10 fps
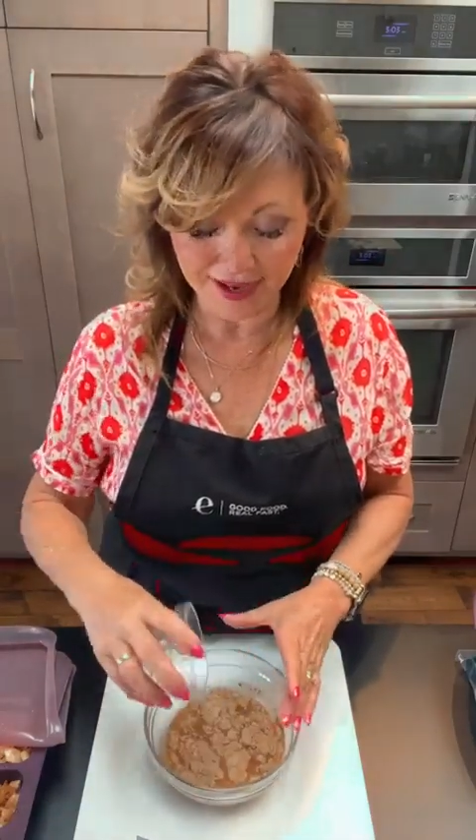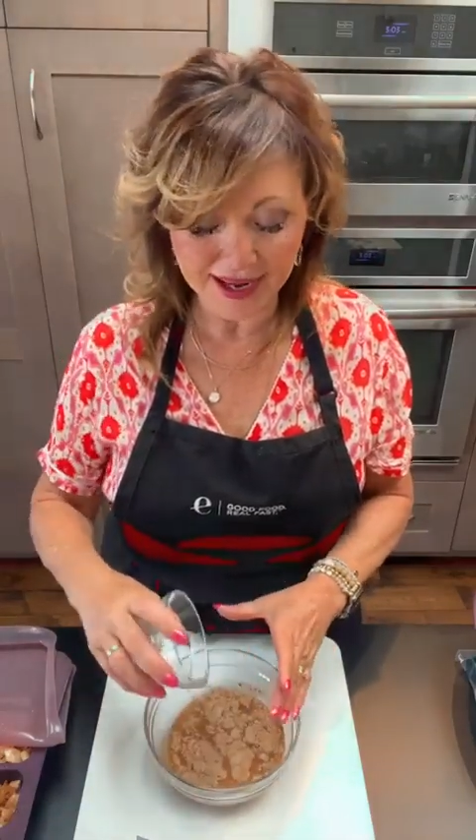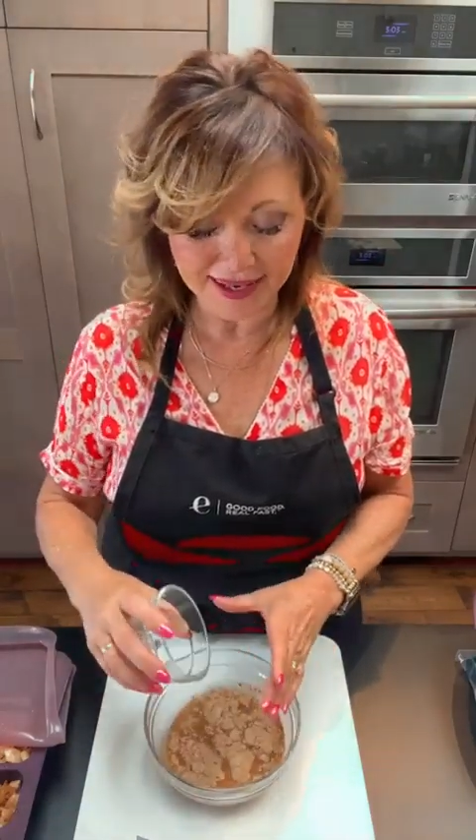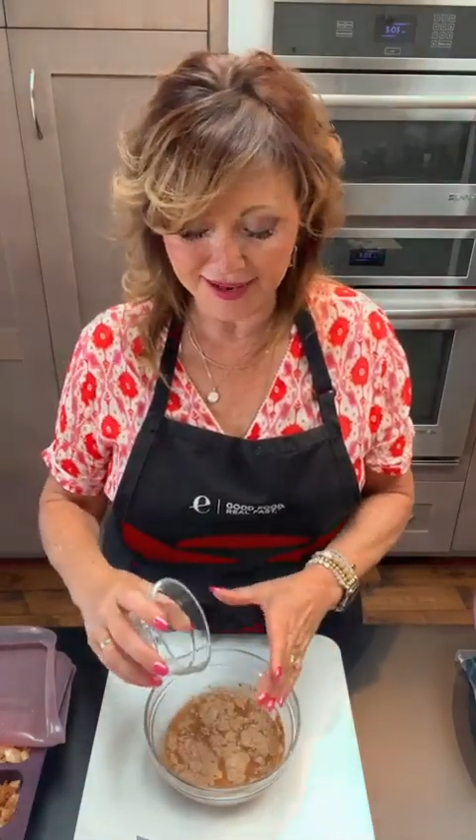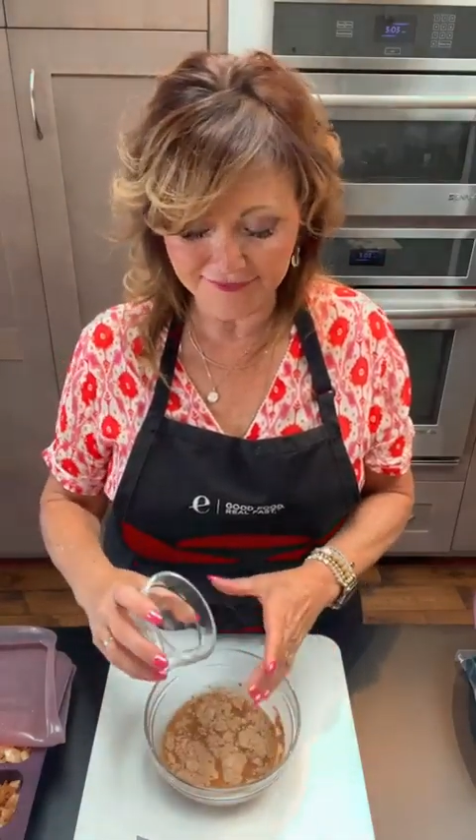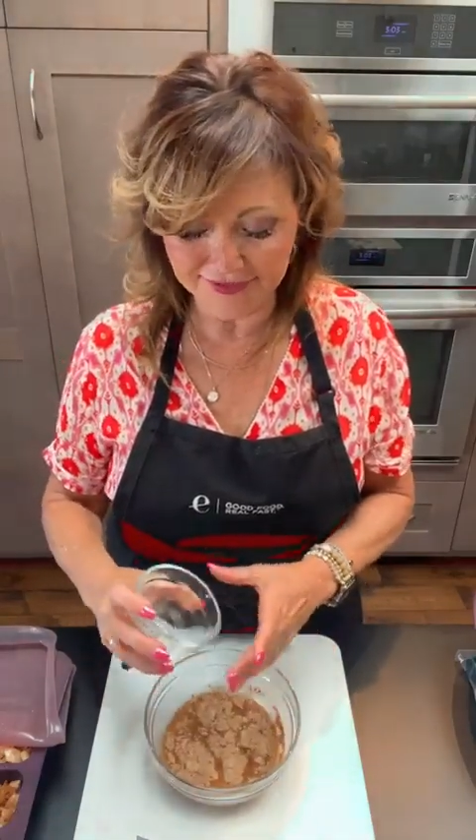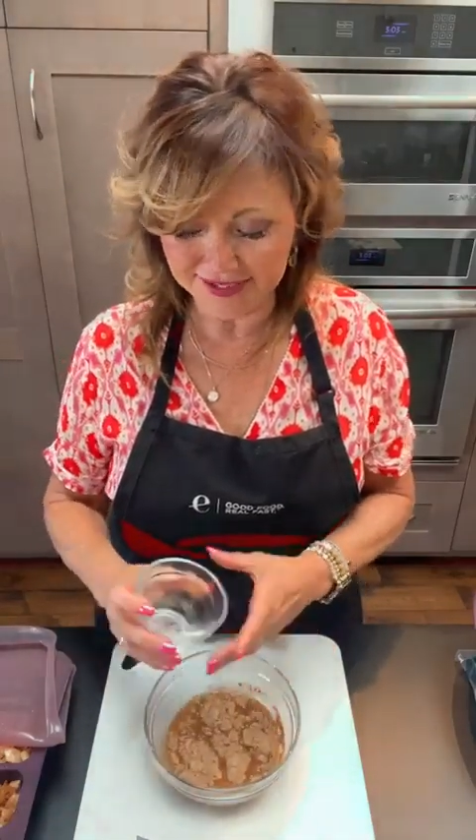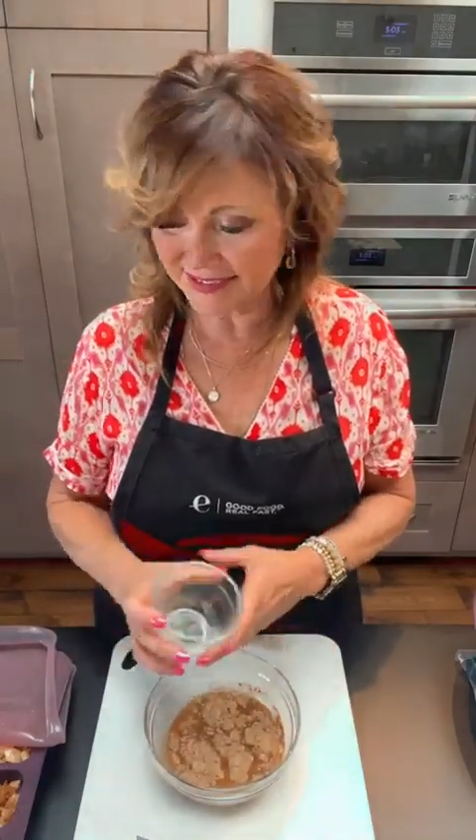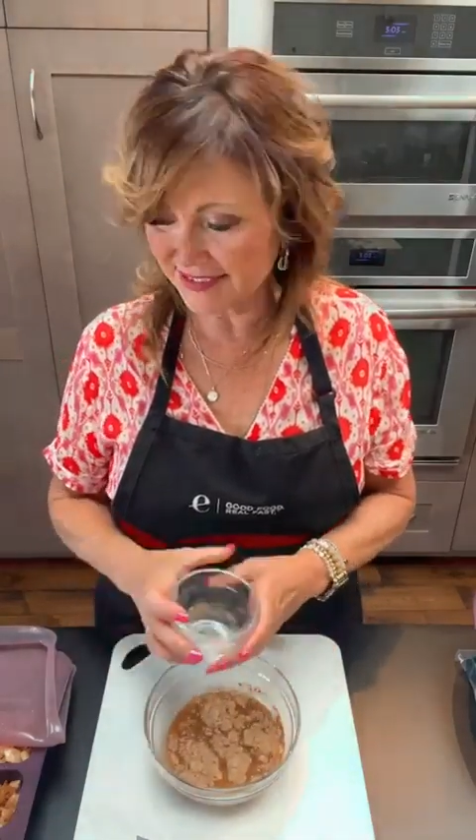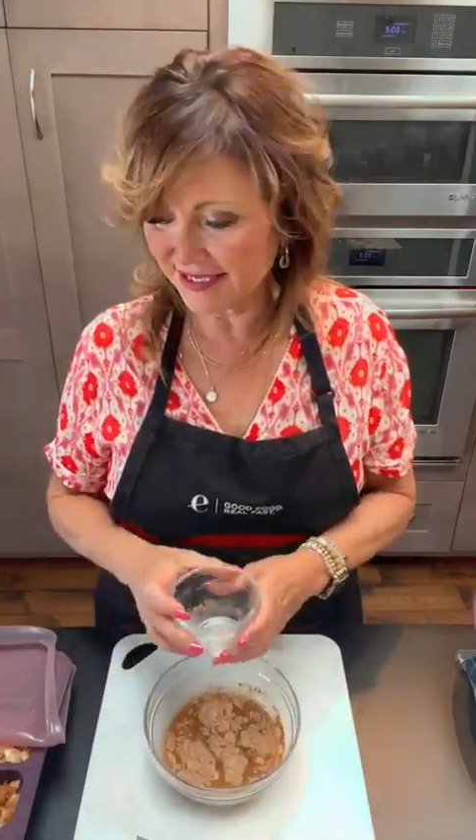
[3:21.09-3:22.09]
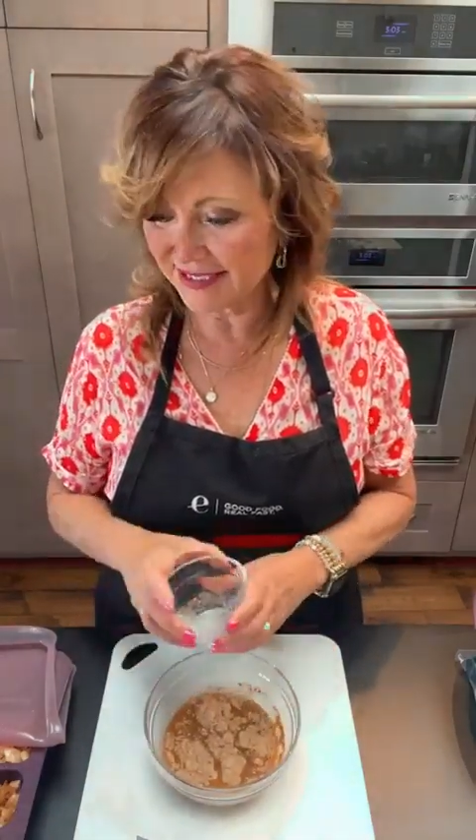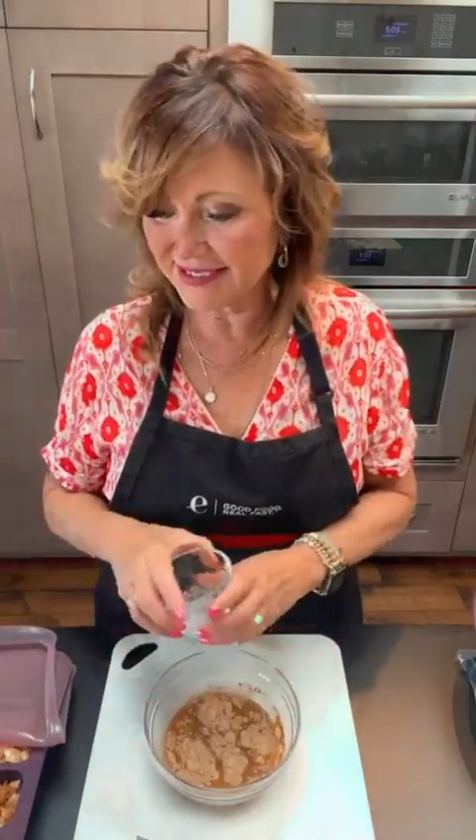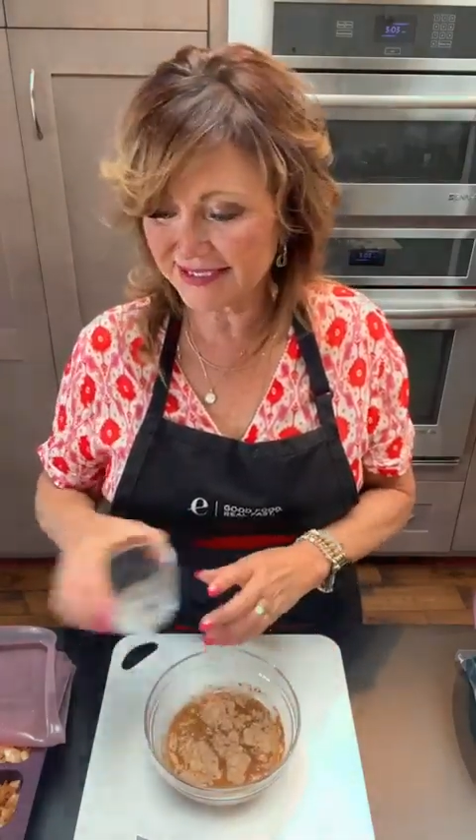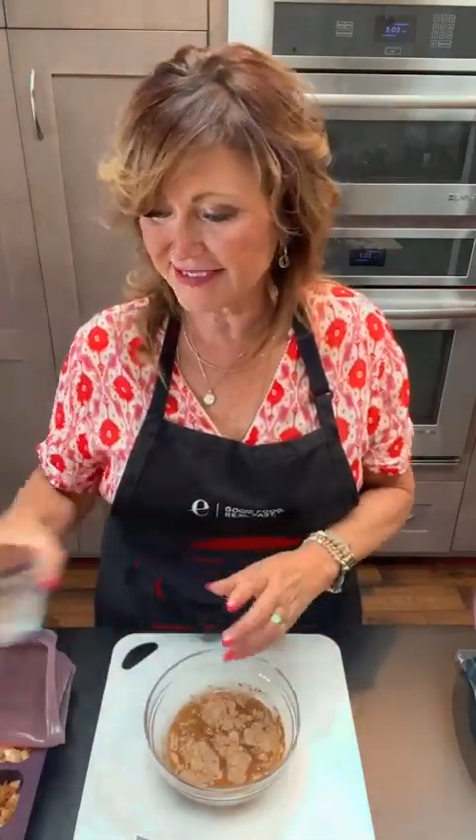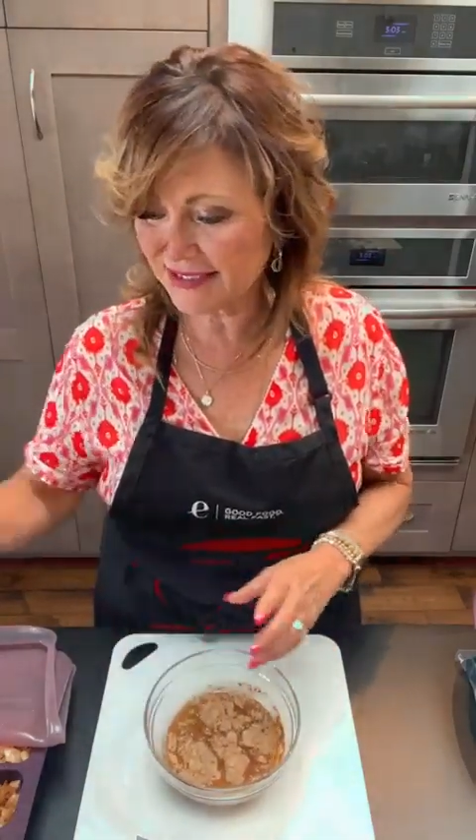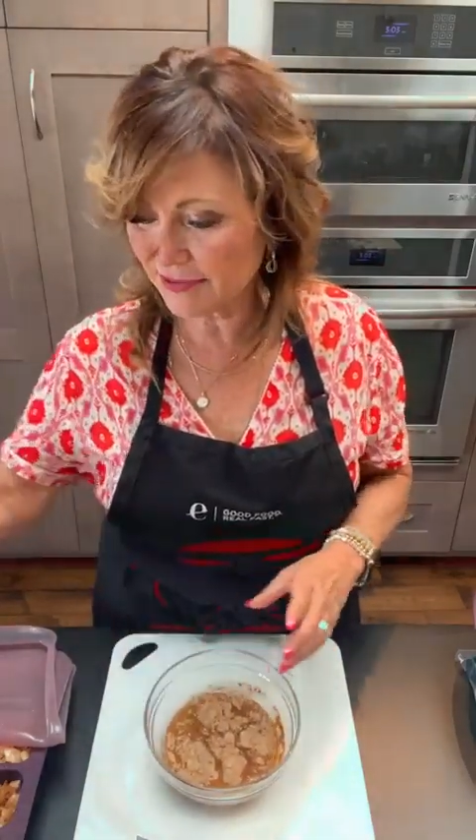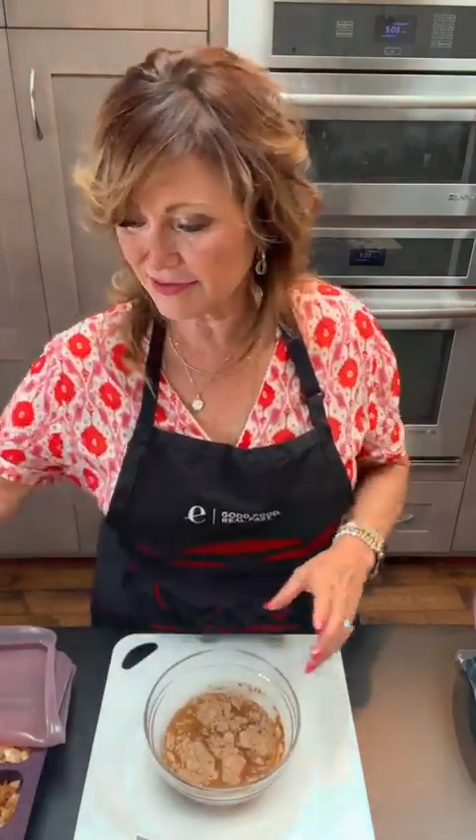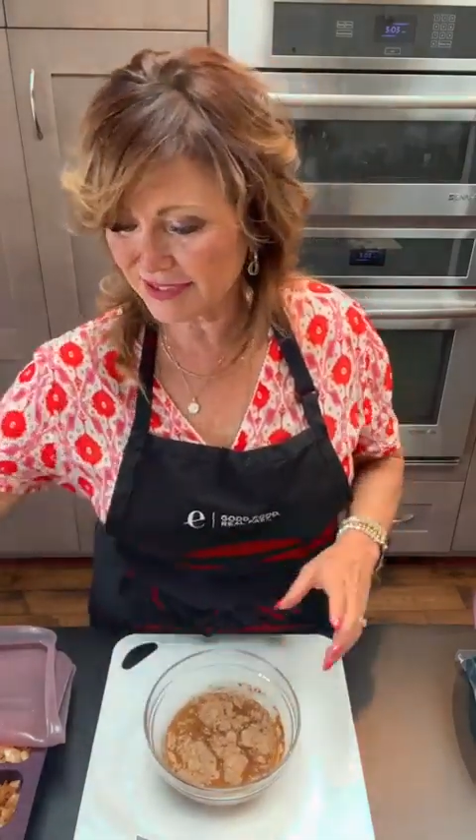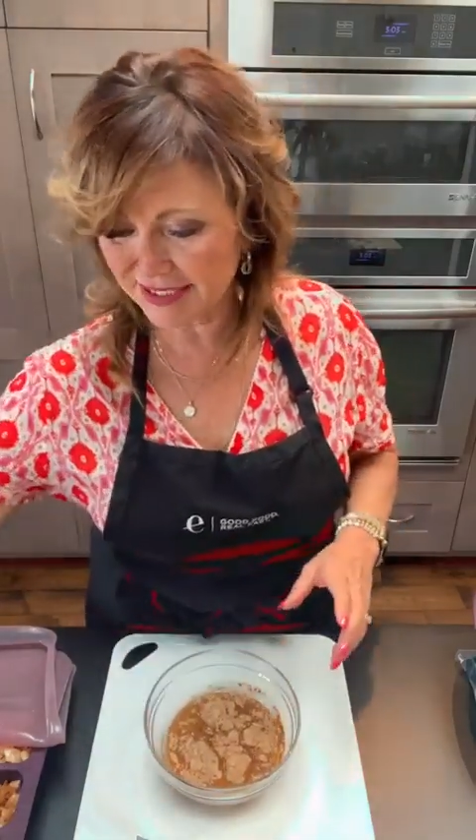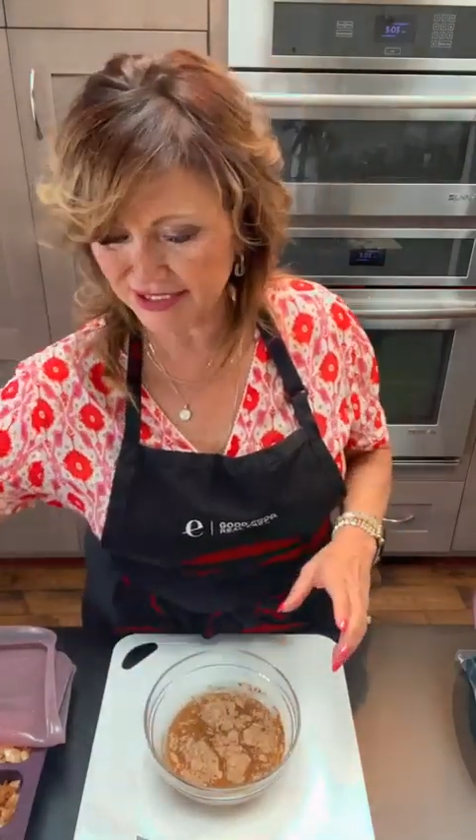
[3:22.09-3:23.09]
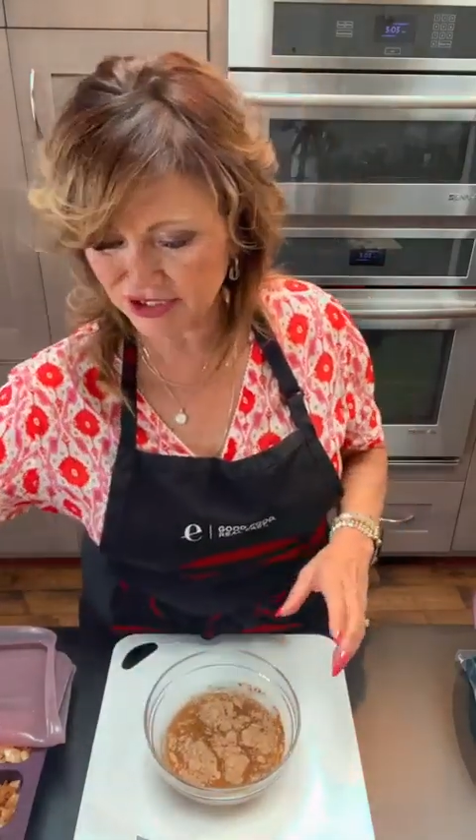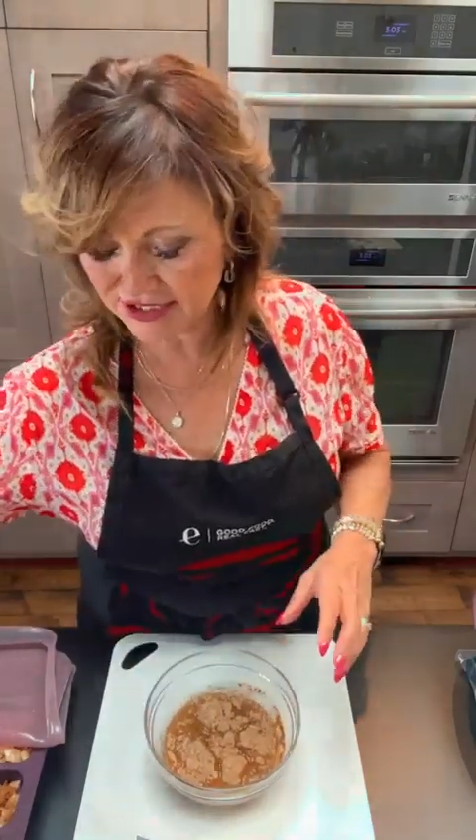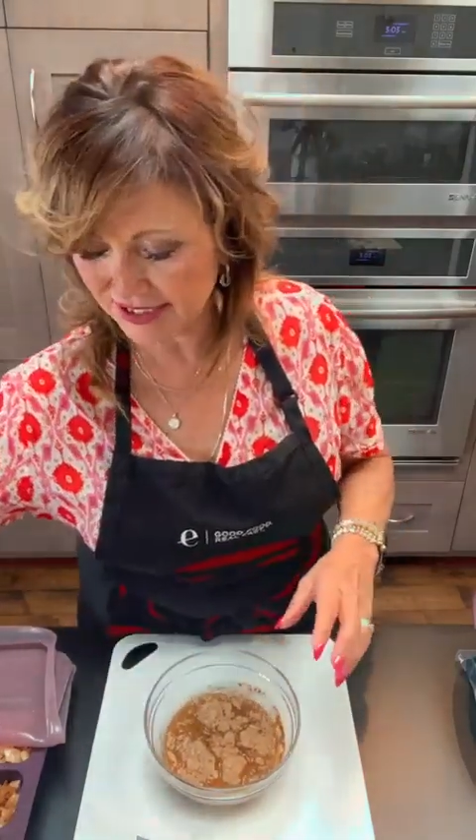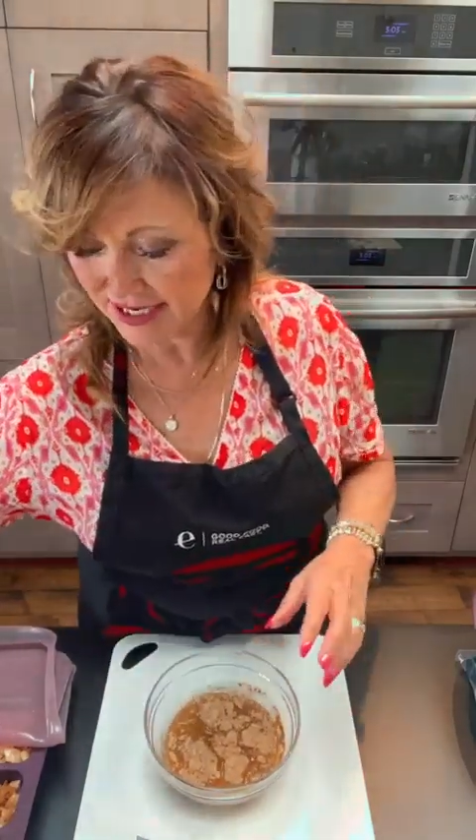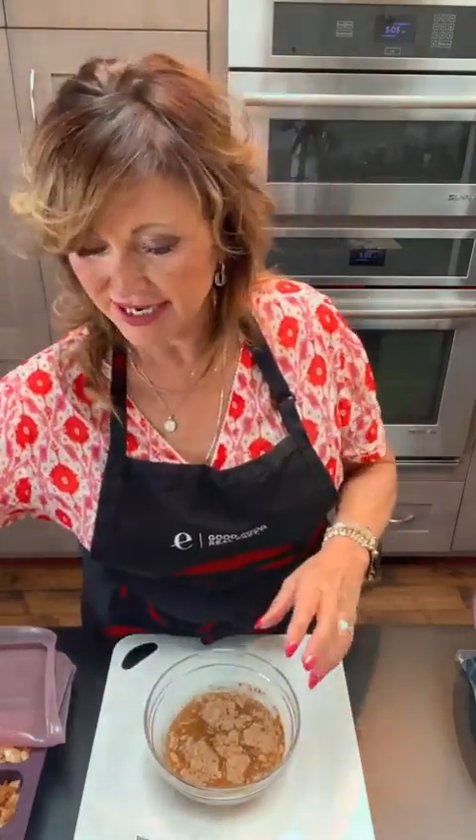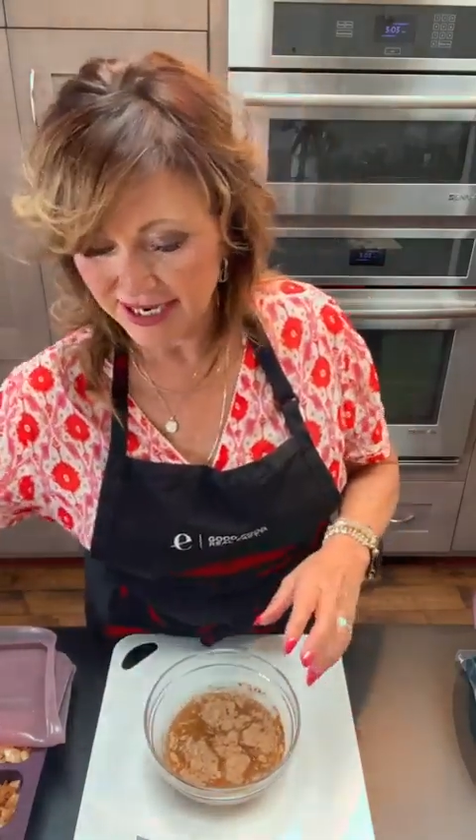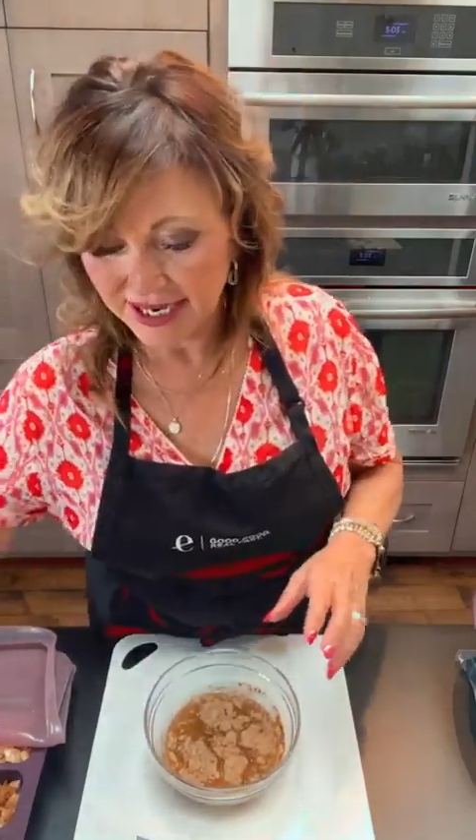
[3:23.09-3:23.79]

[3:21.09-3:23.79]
I love this. It's so delish.